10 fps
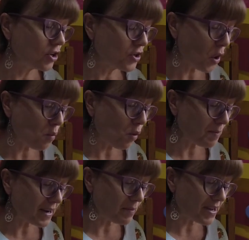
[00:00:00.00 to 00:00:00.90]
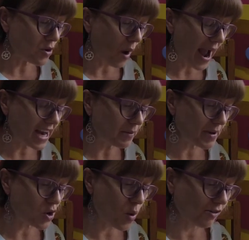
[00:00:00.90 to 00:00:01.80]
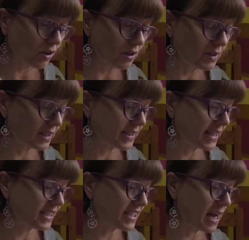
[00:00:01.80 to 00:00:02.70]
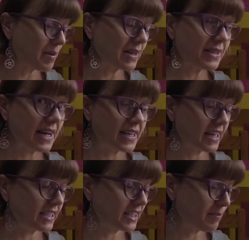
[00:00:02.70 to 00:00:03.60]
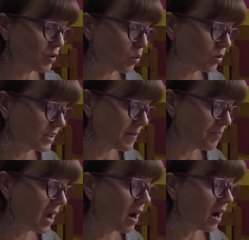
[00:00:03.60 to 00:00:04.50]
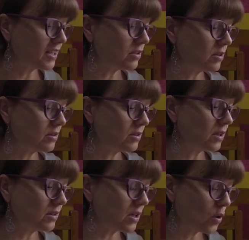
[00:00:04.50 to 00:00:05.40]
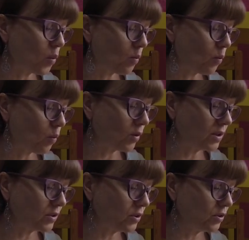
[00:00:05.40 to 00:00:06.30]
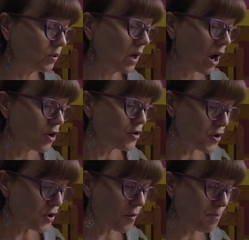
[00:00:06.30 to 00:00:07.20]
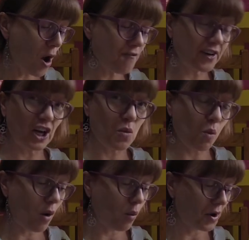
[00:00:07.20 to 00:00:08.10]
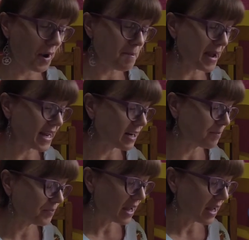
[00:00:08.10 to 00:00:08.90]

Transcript: You don't want me to be your enemy, Quirrell, said Snape taking a step towards him. I d- d- don't know what, what you. You know perfectly well what I mean.